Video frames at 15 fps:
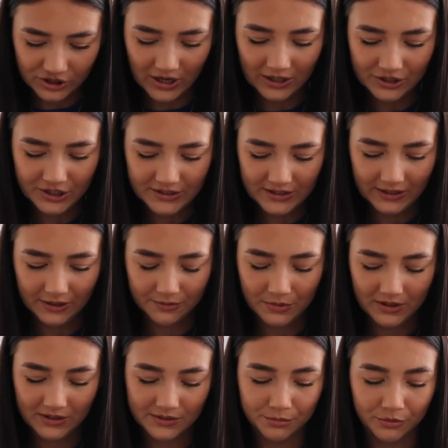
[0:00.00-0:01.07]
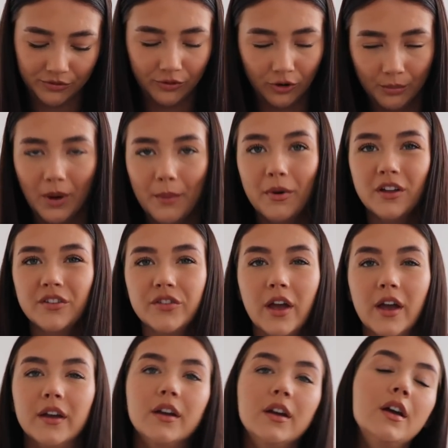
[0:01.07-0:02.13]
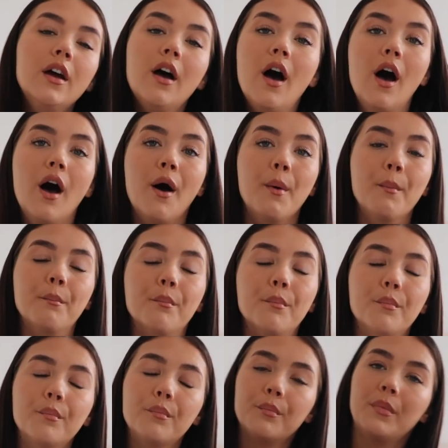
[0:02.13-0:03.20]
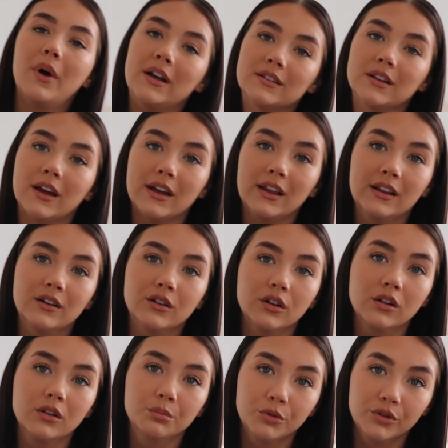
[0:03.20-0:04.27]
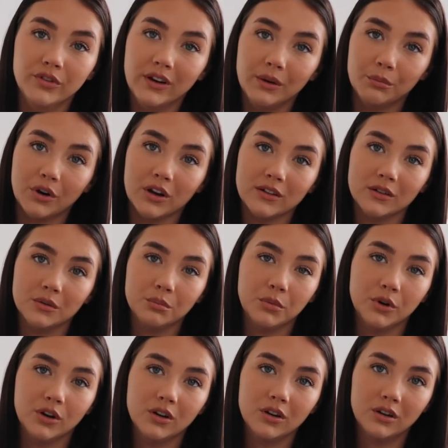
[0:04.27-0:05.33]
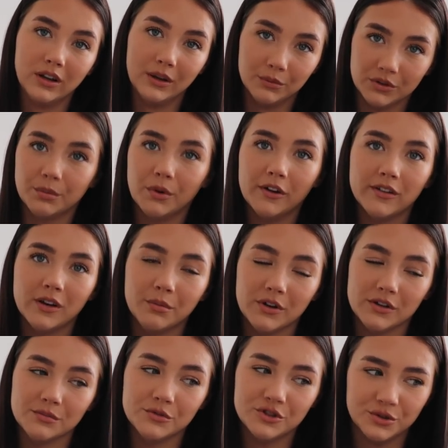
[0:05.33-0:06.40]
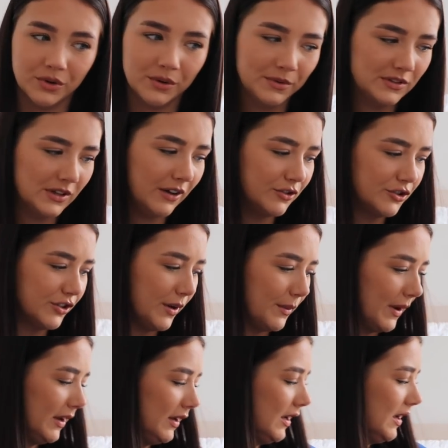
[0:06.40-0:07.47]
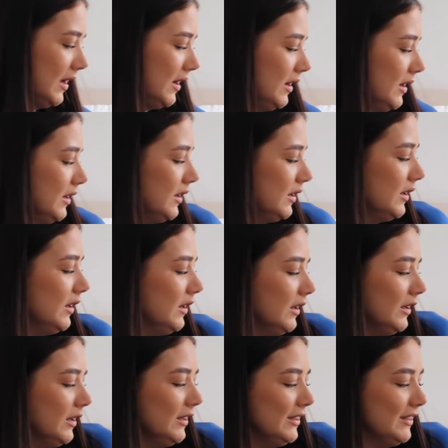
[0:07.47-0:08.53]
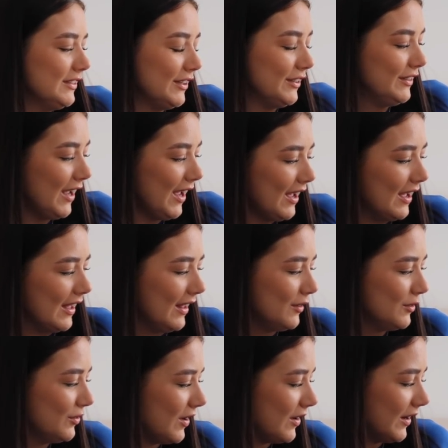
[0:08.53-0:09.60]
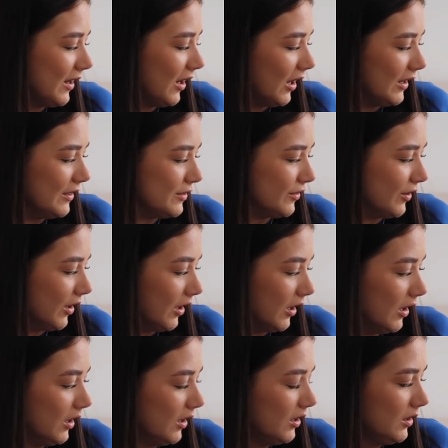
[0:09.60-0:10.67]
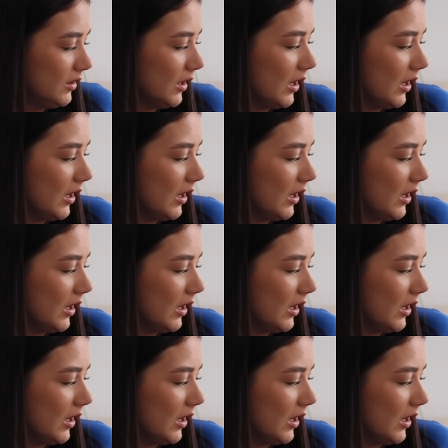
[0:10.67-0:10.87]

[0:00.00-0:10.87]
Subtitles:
She actually did give me this before my birthday, as like a little moving in present, but it was a birthday present, but she wanted me to have it straight away. So yeah, that was very kind of her.